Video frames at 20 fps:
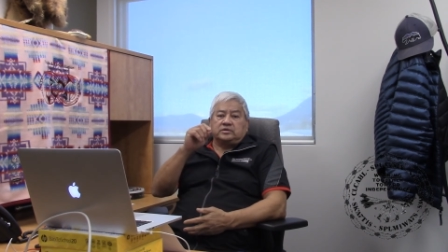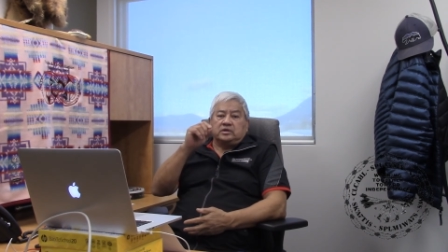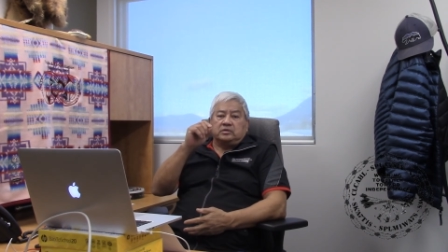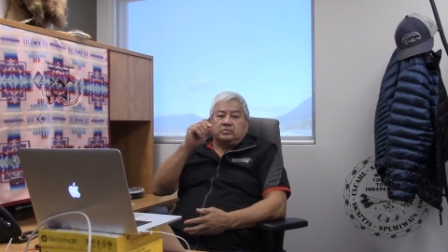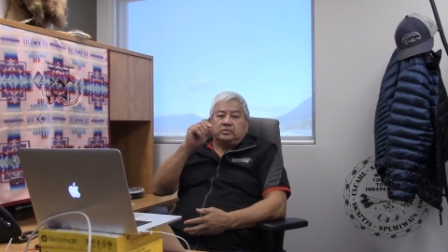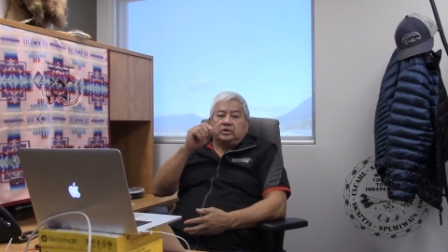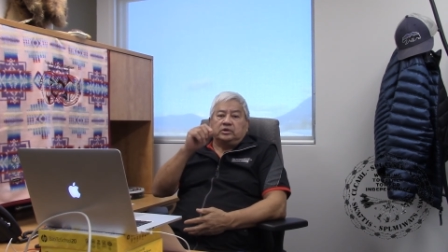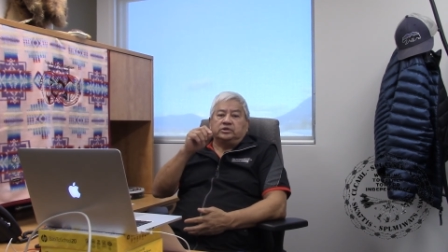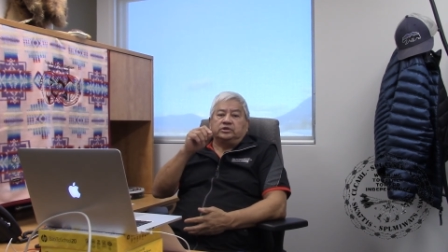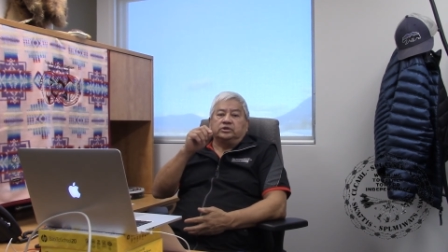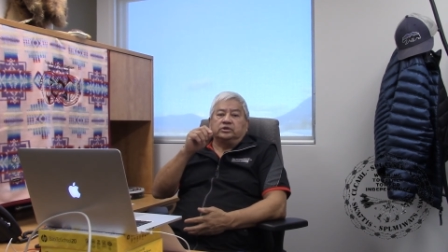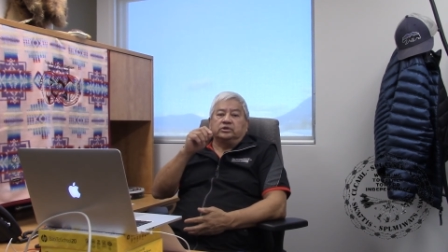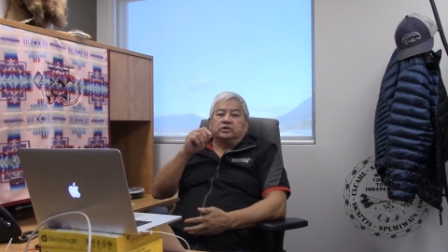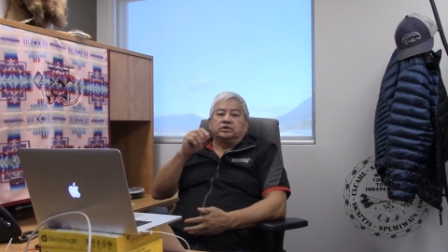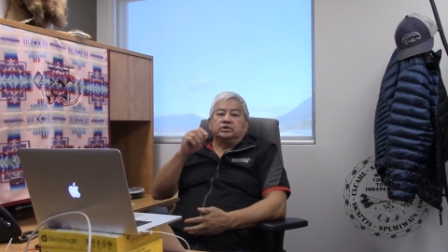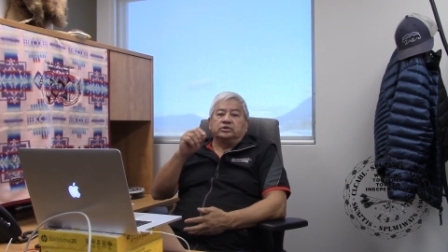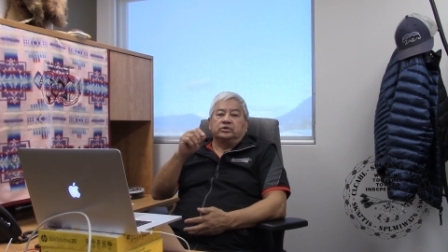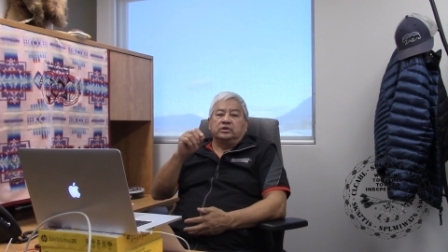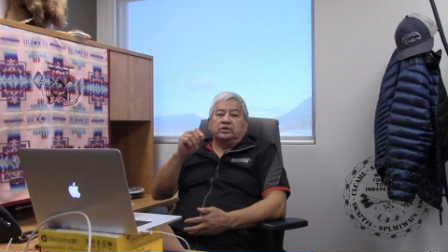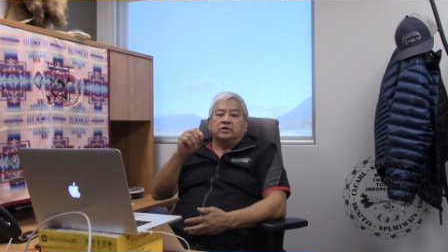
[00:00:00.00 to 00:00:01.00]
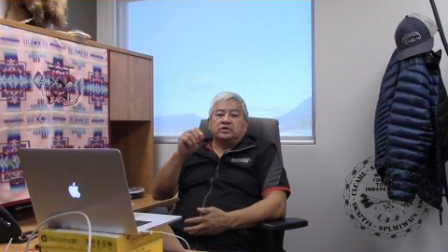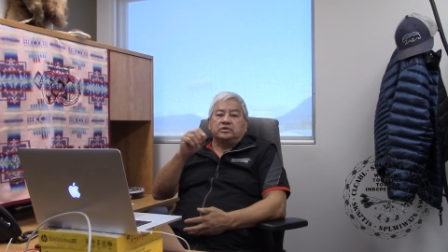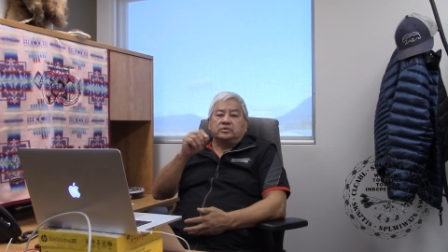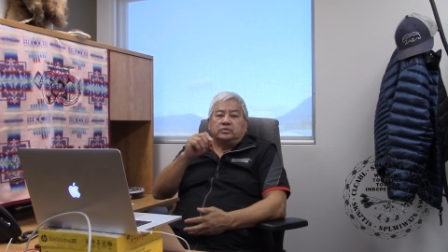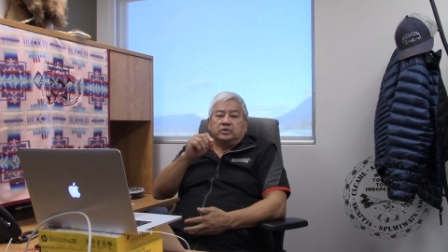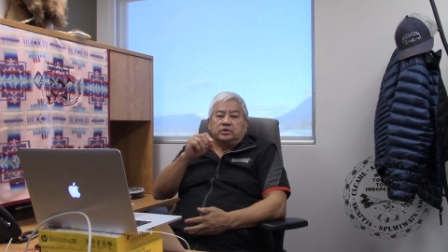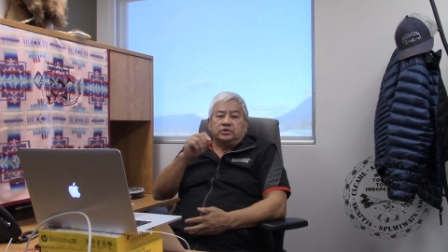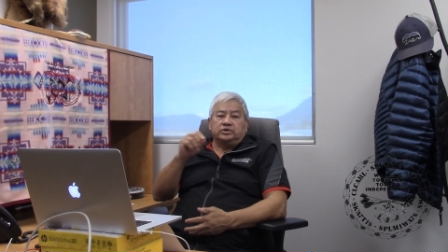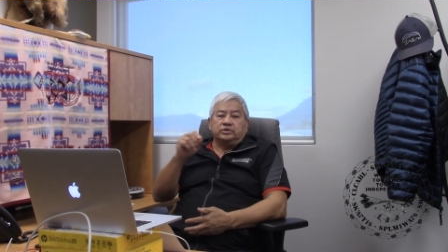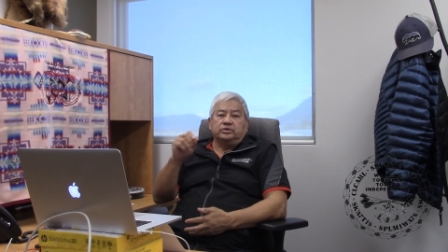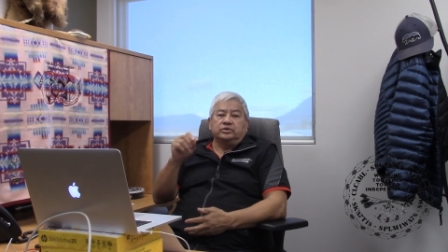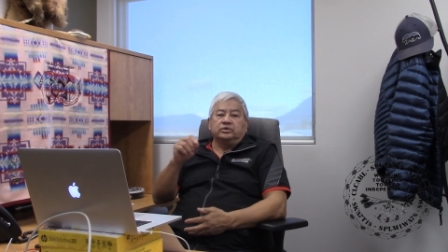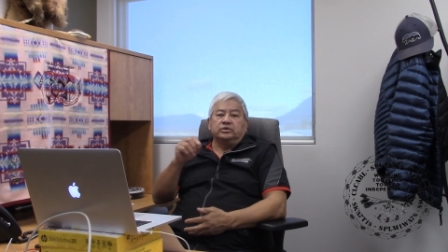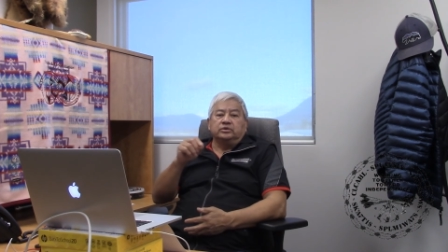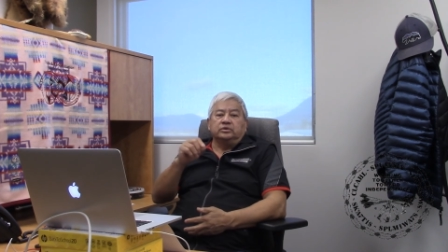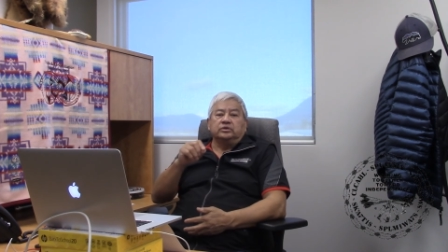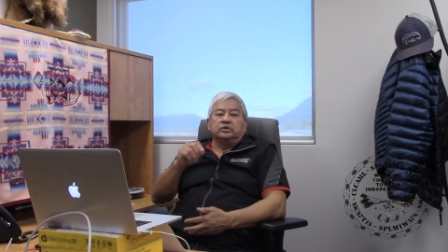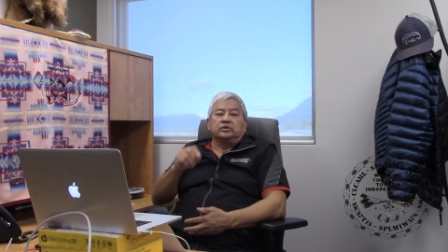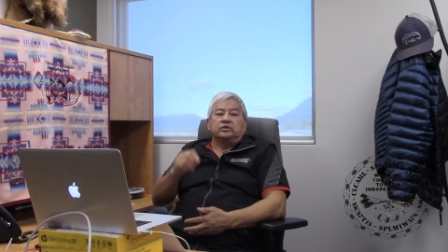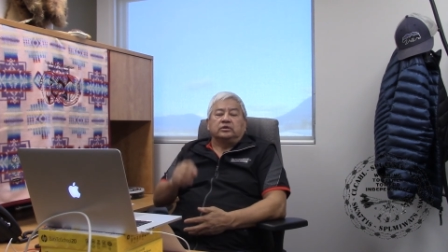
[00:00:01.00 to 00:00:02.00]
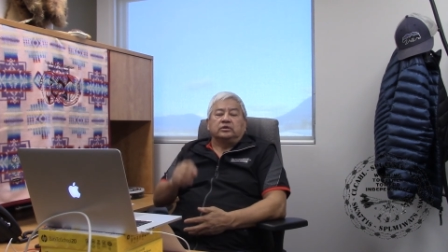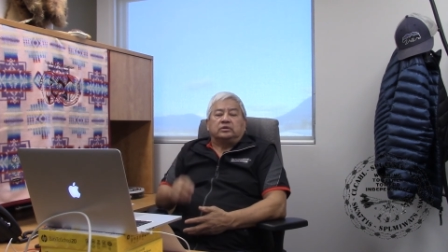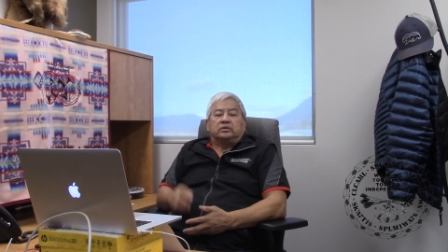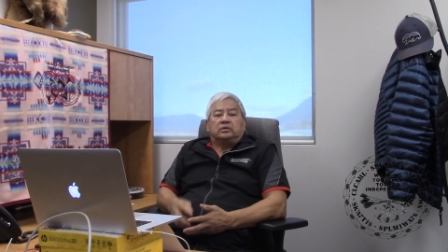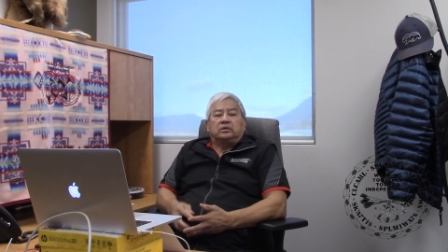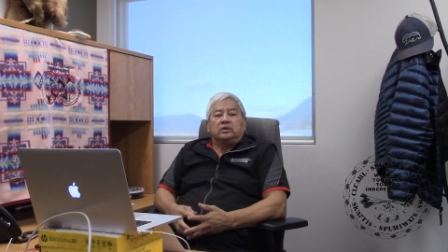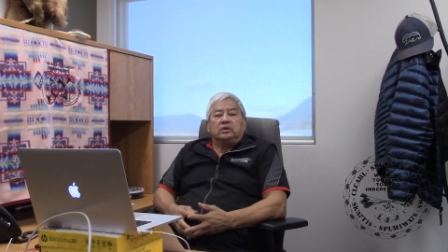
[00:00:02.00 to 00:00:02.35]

about your choice and what you do with it.